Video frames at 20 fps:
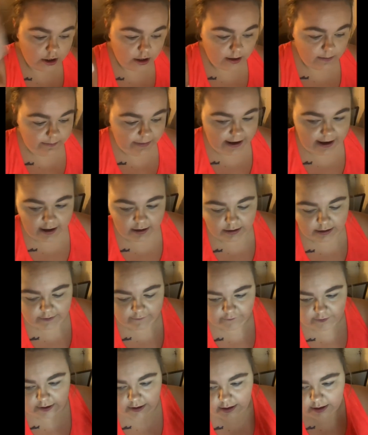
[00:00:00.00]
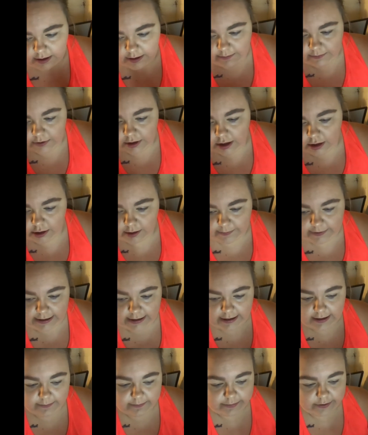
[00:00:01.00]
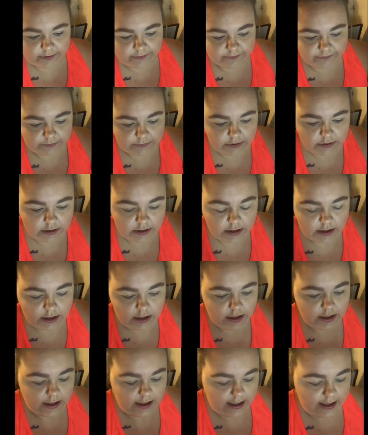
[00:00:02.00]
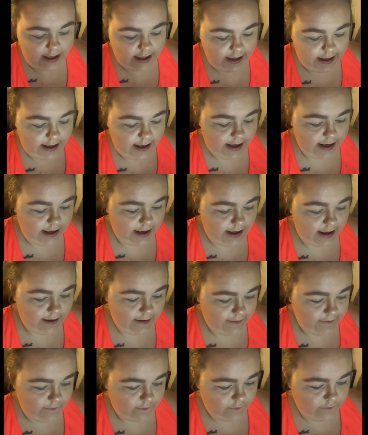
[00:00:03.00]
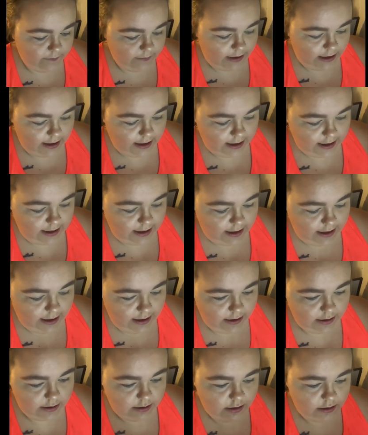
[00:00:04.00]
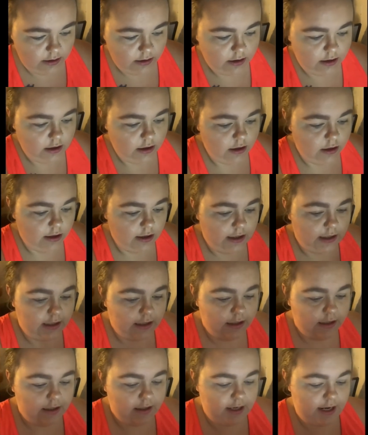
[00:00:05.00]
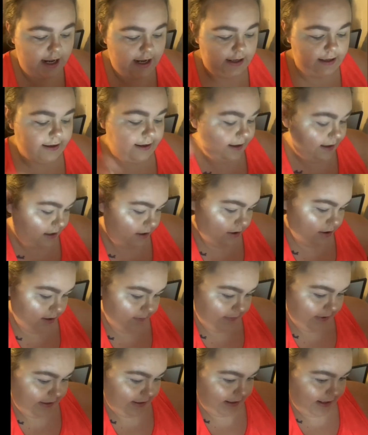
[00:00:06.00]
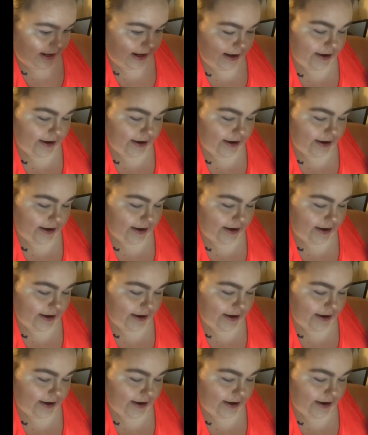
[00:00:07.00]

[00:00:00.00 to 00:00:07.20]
palette from ColourPop. I have my Naked Urban Decay